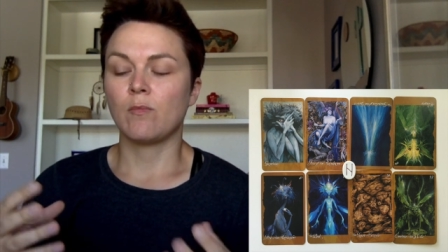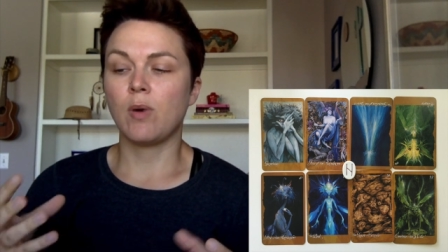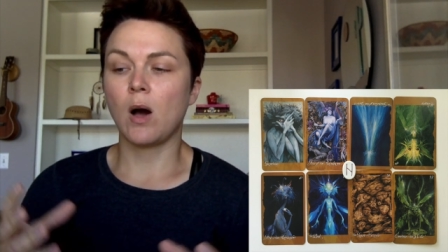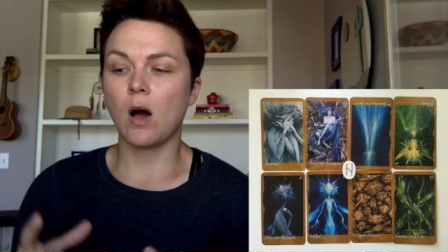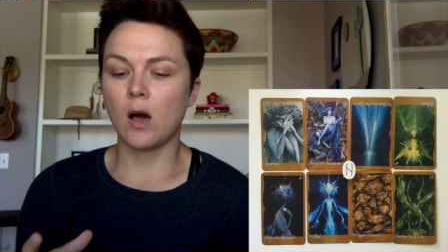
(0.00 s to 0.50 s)

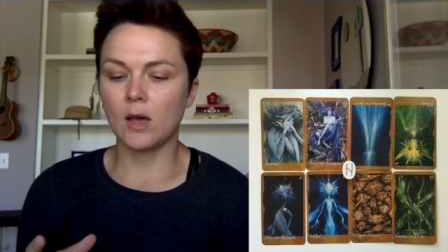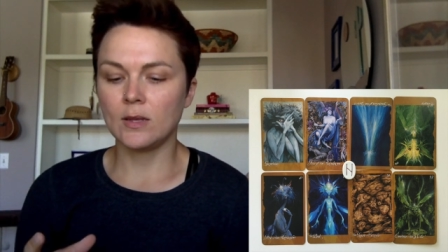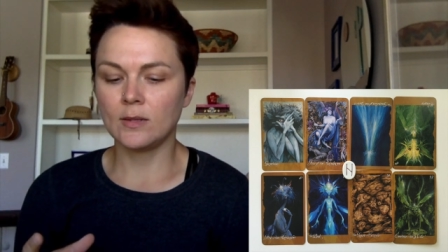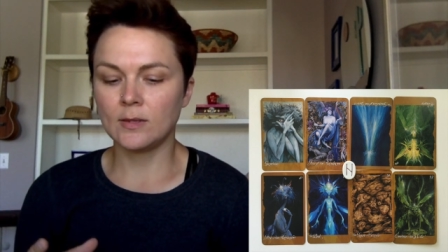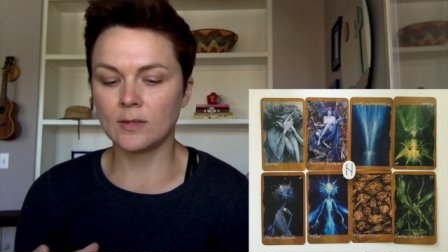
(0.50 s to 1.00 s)

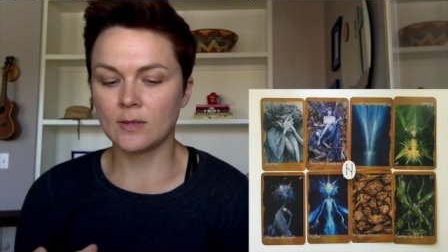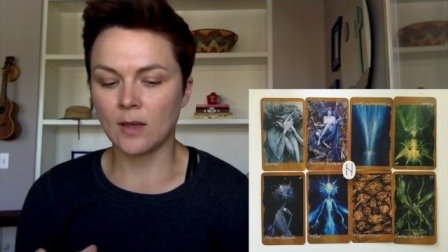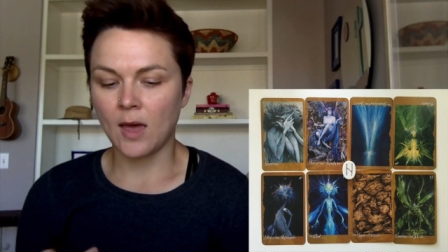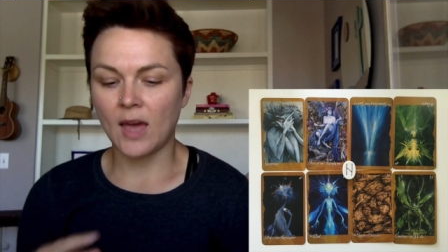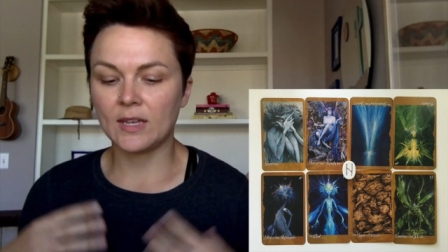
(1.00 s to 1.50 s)
pause
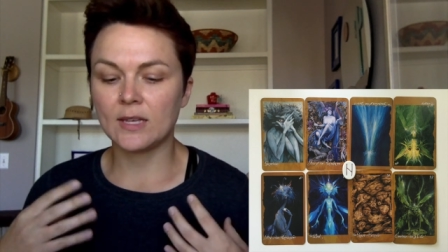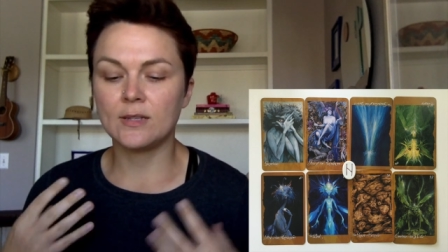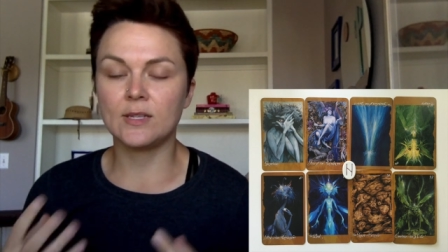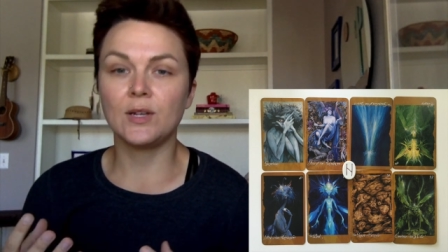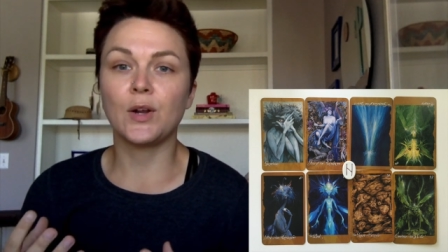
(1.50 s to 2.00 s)
and
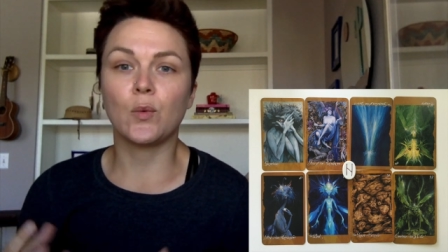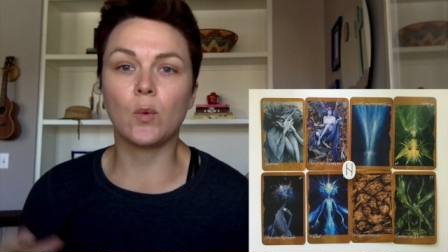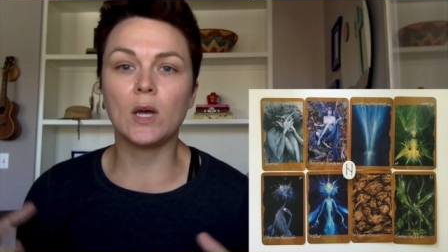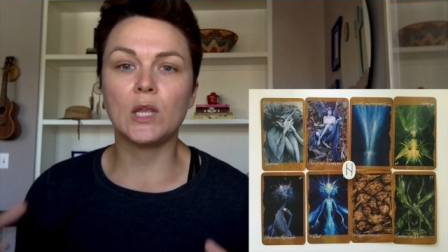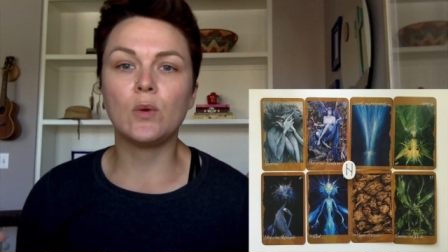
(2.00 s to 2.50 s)
consider
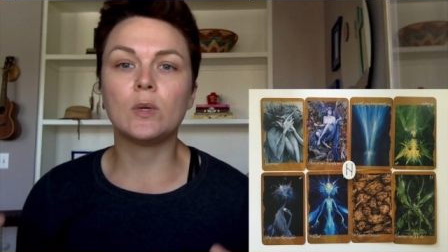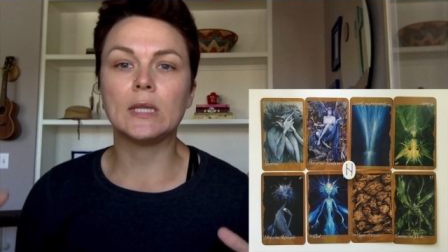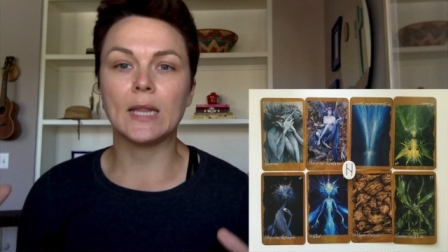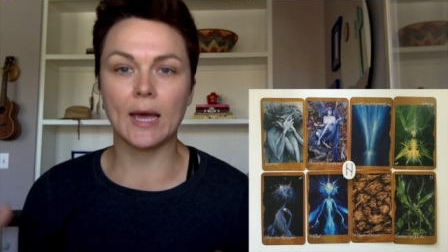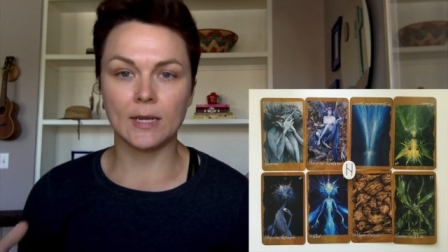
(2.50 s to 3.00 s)
what you would
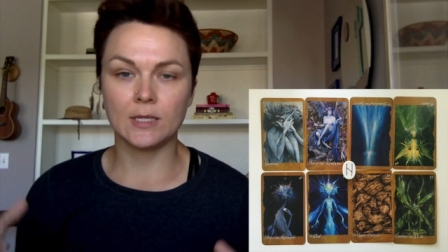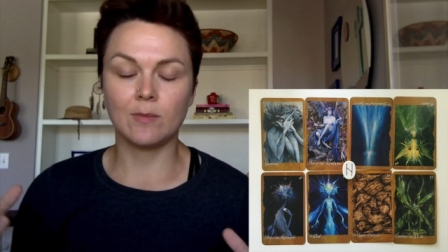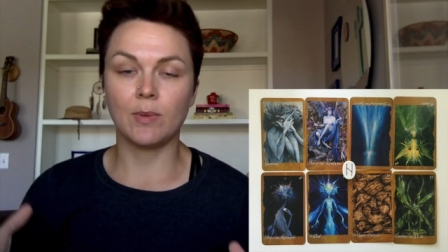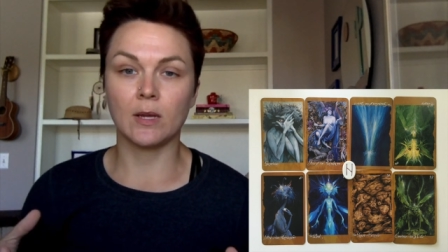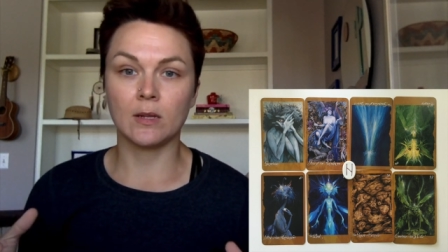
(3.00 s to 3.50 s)
like to
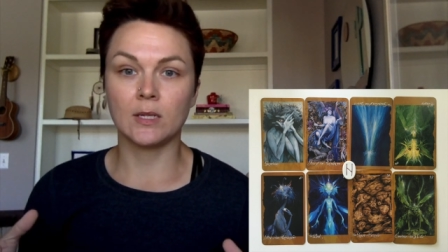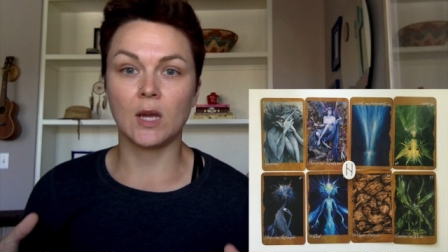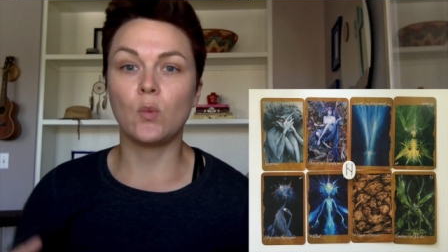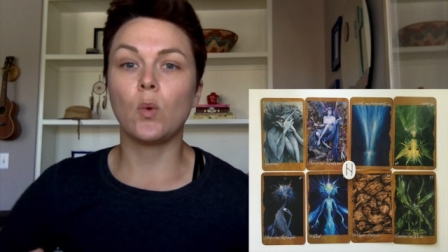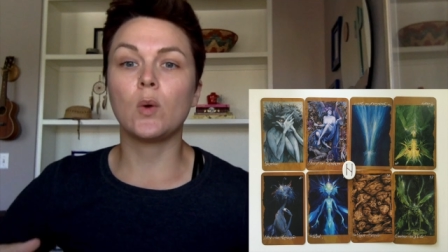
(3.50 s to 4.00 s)
build
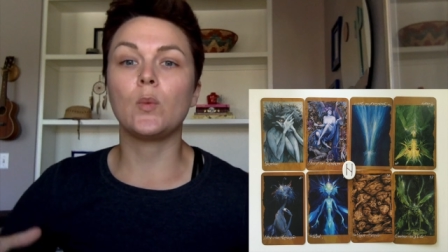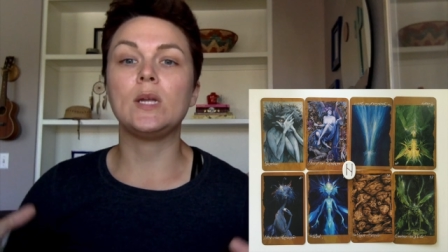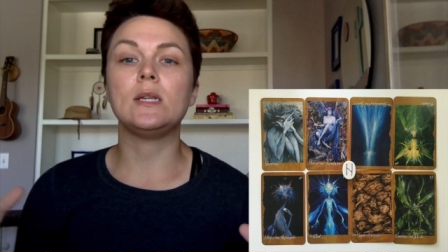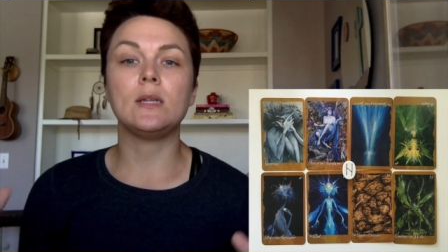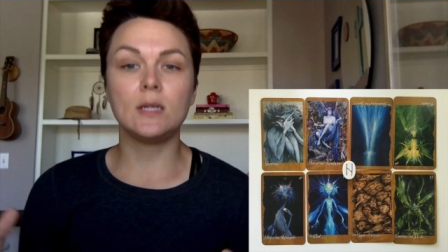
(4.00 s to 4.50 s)
and what we
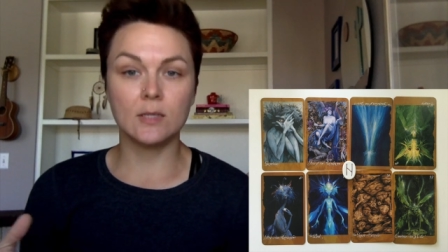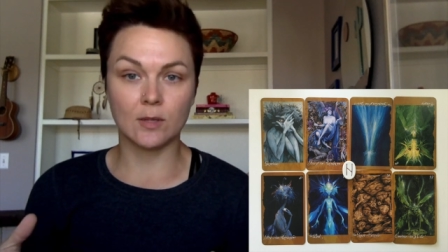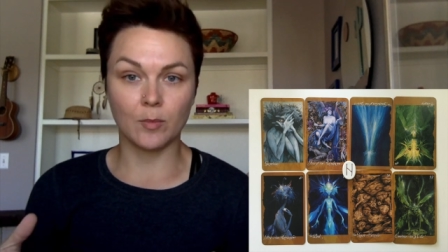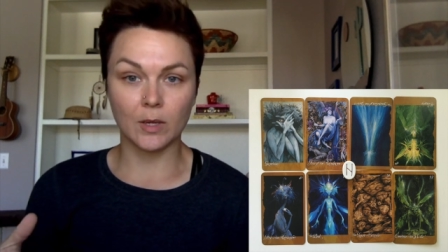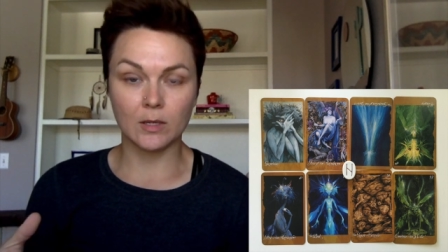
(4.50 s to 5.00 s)
need
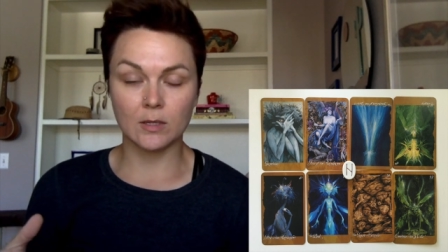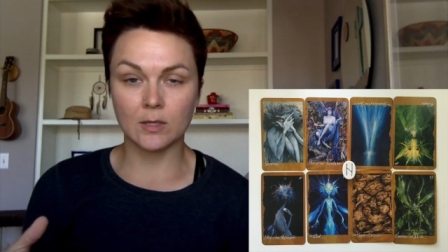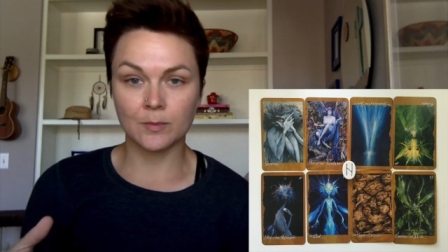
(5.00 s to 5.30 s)
to build.